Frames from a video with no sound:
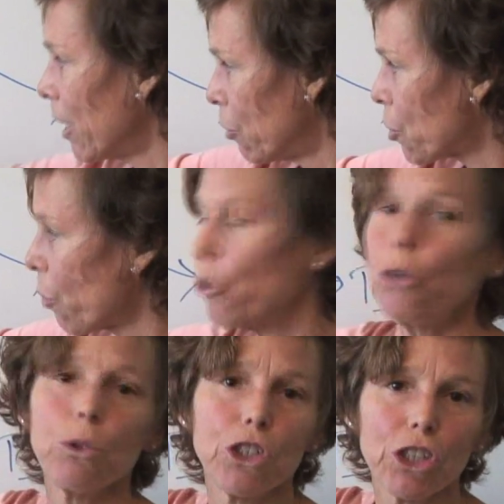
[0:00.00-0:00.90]
And so
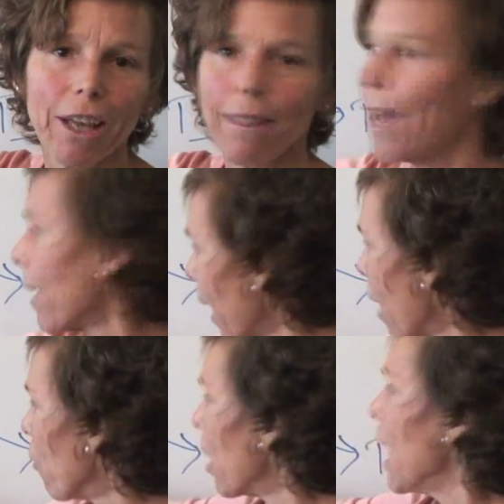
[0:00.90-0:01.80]
you would shut that
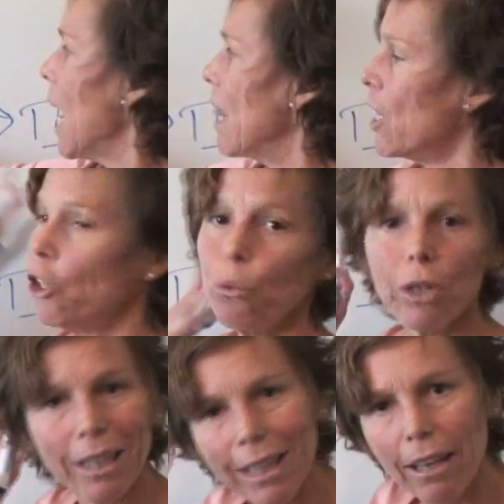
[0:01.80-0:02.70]
down, and then you
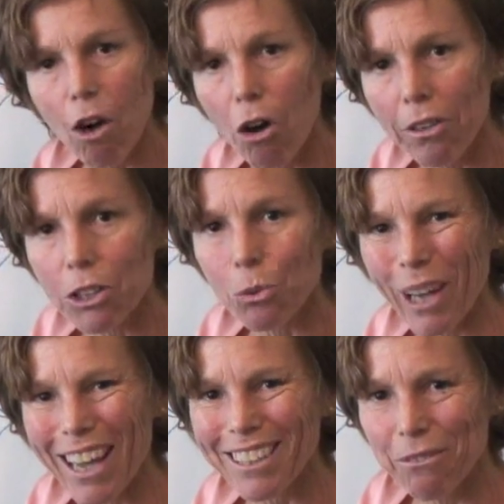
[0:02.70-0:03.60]
wouldn't get all this
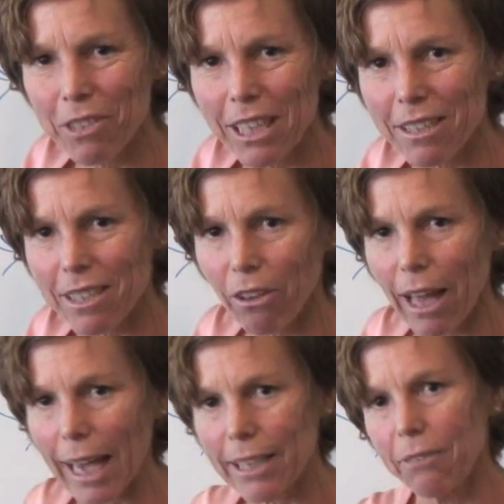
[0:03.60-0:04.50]
reactive T cell
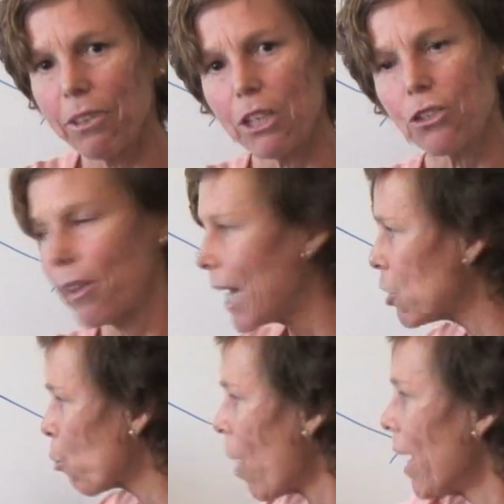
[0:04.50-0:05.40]
activity. So
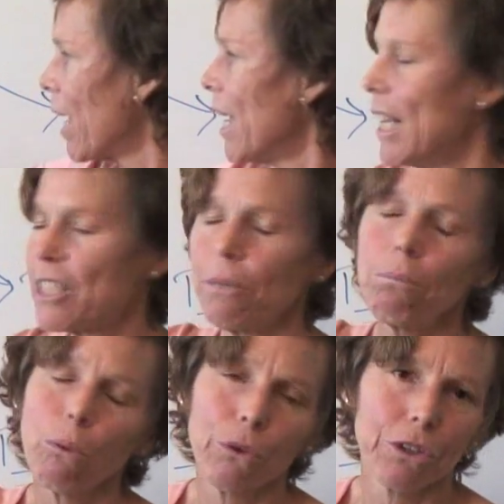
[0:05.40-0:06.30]
that's why it's
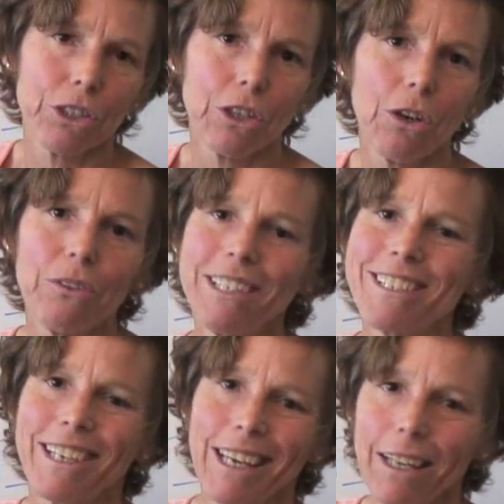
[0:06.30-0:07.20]
important to know these,
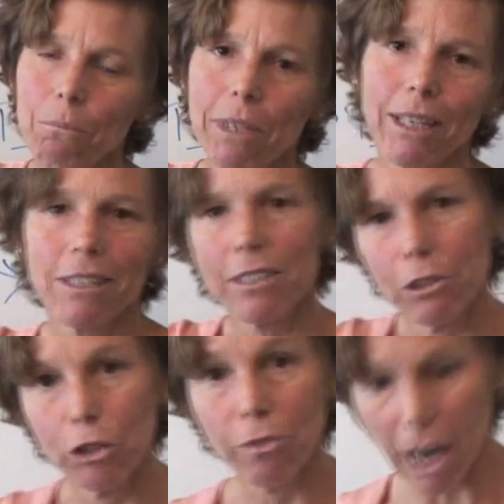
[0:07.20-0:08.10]
again, because
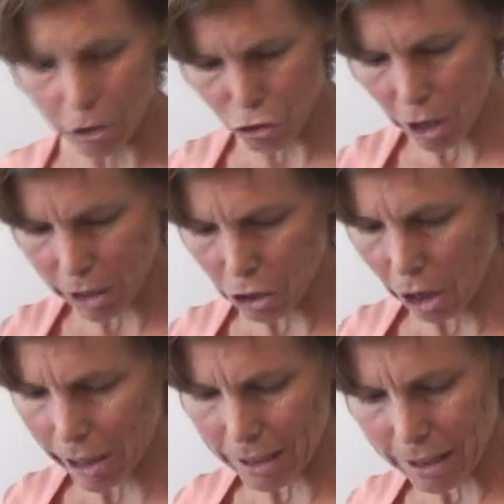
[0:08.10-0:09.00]
you've got drug
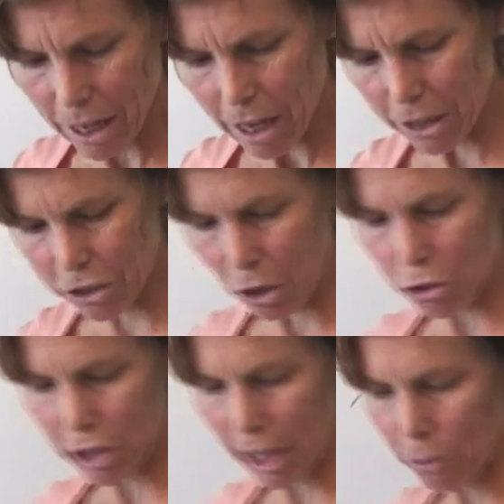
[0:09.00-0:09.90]
targets
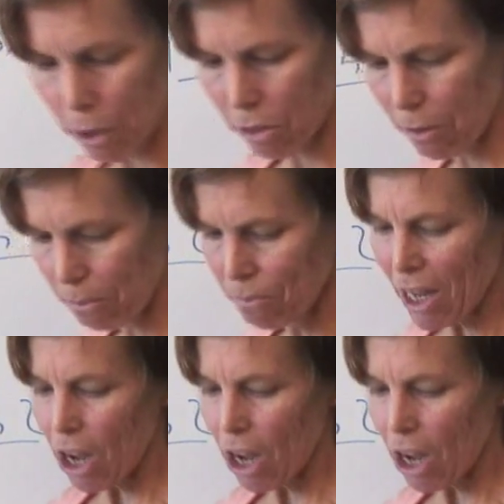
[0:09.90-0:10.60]
associated with them.